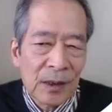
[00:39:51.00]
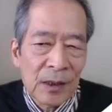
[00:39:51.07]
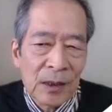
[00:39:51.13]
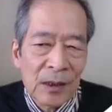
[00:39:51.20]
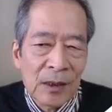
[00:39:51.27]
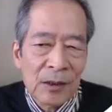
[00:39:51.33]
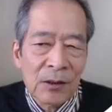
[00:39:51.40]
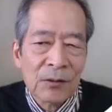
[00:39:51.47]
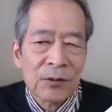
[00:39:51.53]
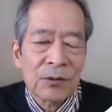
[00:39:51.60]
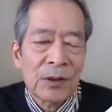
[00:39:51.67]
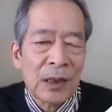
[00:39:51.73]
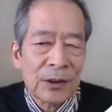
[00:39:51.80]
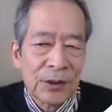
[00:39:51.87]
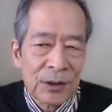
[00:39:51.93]
not
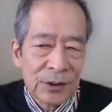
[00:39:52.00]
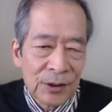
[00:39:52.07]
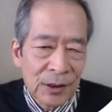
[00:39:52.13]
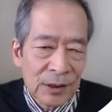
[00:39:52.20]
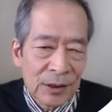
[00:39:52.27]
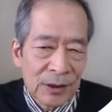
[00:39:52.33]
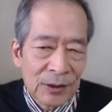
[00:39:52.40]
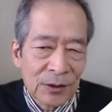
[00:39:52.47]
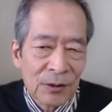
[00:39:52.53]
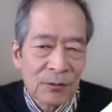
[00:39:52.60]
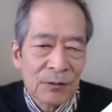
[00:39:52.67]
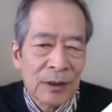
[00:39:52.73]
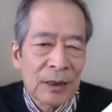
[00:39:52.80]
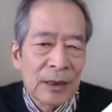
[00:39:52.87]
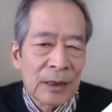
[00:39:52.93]
necessary. So
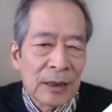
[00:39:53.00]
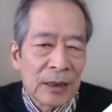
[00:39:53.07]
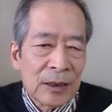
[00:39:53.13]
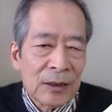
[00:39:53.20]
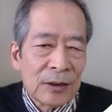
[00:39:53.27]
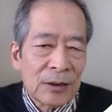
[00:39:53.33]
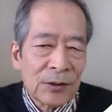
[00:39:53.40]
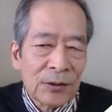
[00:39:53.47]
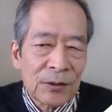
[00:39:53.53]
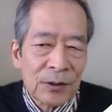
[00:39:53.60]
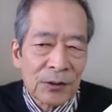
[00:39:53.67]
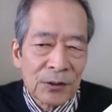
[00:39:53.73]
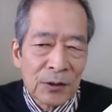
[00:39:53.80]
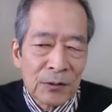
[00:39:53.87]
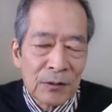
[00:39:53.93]
this
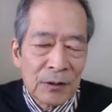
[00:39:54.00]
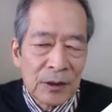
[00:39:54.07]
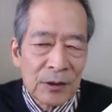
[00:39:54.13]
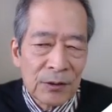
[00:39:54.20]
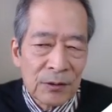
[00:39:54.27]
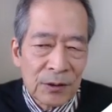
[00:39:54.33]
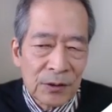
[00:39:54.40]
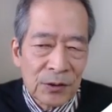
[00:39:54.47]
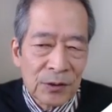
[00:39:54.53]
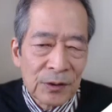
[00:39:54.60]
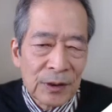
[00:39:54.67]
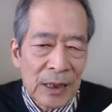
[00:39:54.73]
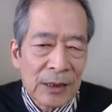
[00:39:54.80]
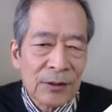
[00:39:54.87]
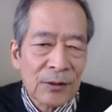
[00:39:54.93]
restriction
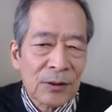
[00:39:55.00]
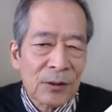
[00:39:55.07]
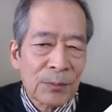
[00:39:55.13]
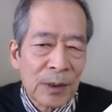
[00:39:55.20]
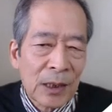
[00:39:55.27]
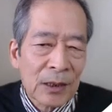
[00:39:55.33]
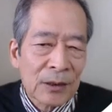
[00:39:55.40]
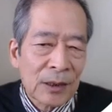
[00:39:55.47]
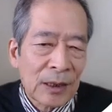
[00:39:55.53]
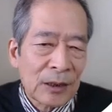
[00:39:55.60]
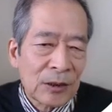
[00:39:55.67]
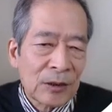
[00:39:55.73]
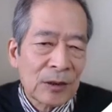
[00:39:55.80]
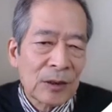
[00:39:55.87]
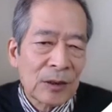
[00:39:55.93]
doesn't make
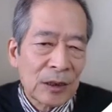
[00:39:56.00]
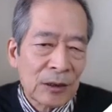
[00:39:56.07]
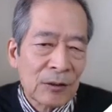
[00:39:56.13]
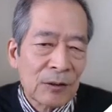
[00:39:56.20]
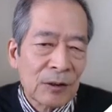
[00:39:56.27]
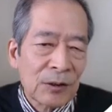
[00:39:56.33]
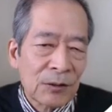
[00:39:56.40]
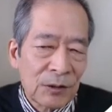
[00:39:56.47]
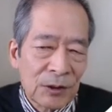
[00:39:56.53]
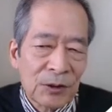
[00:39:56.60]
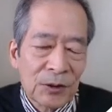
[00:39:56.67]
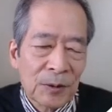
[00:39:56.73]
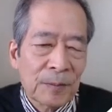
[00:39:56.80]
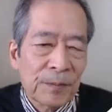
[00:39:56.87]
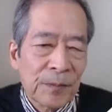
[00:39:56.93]
any real restriction.
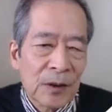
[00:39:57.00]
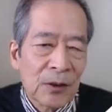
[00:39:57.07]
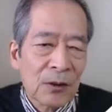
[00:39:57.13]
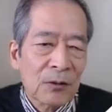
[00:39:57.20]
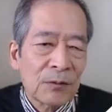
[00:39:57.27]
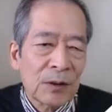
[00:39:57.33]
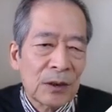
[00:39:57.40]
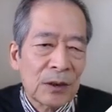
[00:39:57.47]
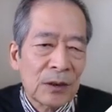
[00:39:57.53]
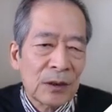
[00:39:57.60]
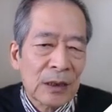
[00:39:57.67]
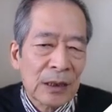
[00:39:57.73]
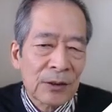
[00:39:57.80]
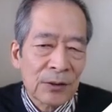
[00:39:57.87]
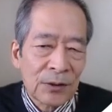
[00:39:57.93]
So we
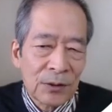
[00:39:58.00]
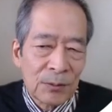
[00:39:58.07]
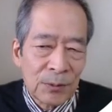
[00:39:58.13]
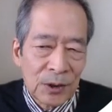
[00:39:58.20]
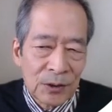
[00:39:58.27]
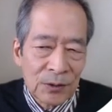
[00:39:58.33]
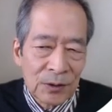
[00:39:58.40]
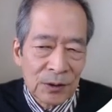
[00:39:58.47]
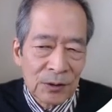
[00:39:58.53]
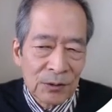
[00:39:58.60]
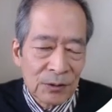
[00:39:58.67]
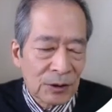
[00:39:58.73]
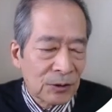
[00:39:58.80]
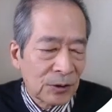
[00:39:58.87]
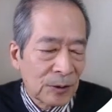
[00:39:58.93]
assume this
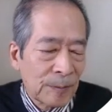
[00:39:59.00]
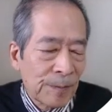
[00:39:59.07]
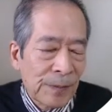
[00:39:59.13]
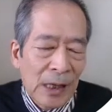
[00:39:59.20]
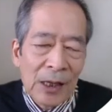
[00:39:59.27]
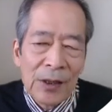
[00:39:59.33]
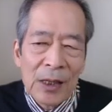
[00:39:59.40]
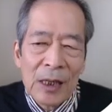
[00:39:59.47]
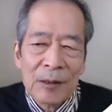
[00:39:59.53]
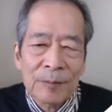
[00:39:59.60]
restriction, and then